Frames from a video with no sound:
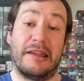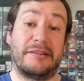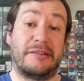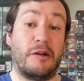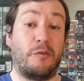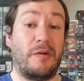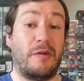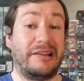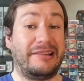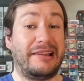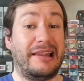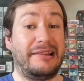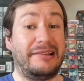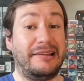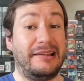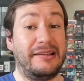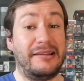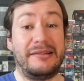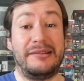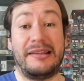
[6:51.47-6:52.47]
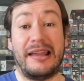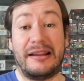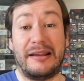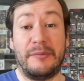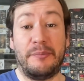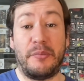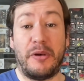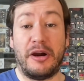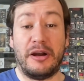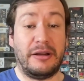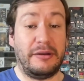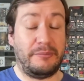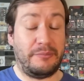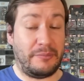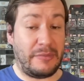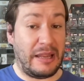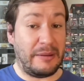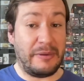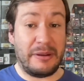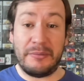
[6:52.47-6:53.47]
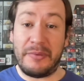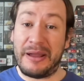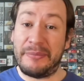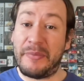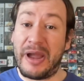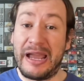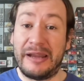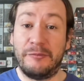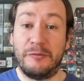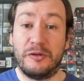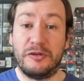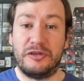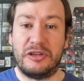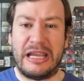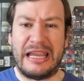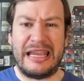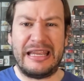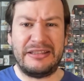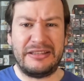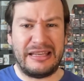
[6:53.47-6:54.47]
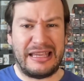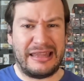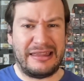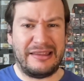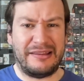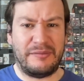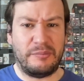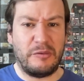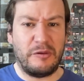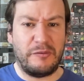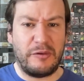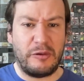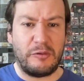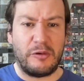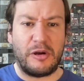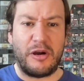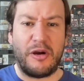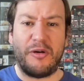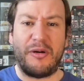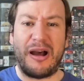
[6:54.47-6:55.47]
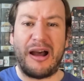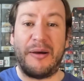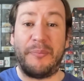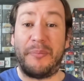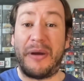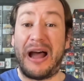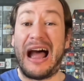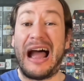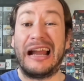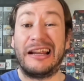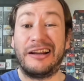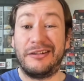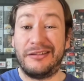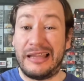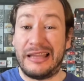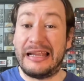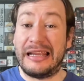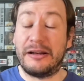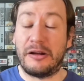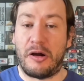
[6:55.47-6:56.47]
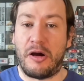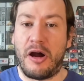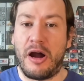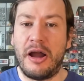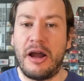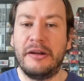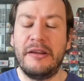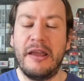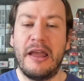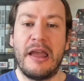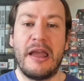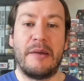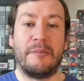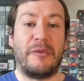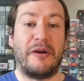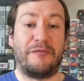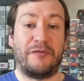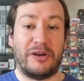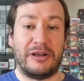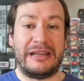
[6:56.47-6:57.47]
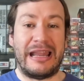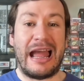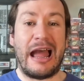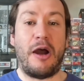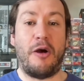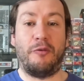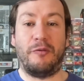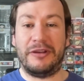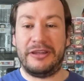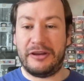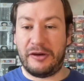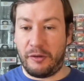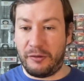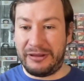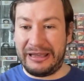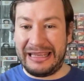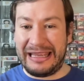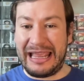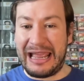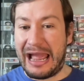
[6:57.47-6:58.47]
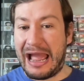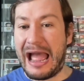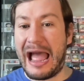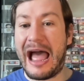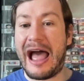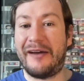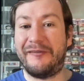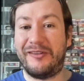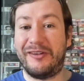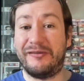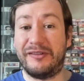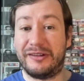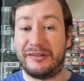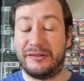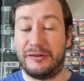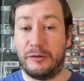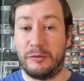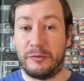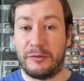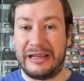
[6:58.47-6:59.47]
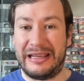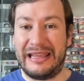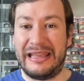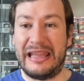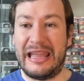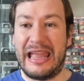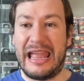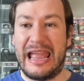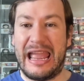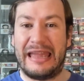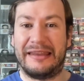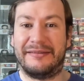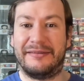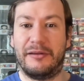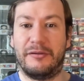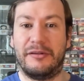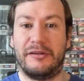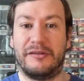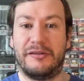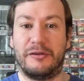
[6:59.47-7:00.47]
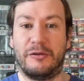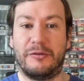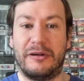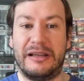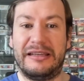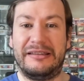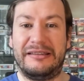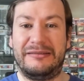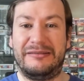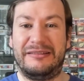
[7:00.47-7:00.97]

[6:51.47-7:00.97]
So once I see the second part, maybe my mind will change and this movie will go up higher later on. But for now, when you only get half of a story, and so the story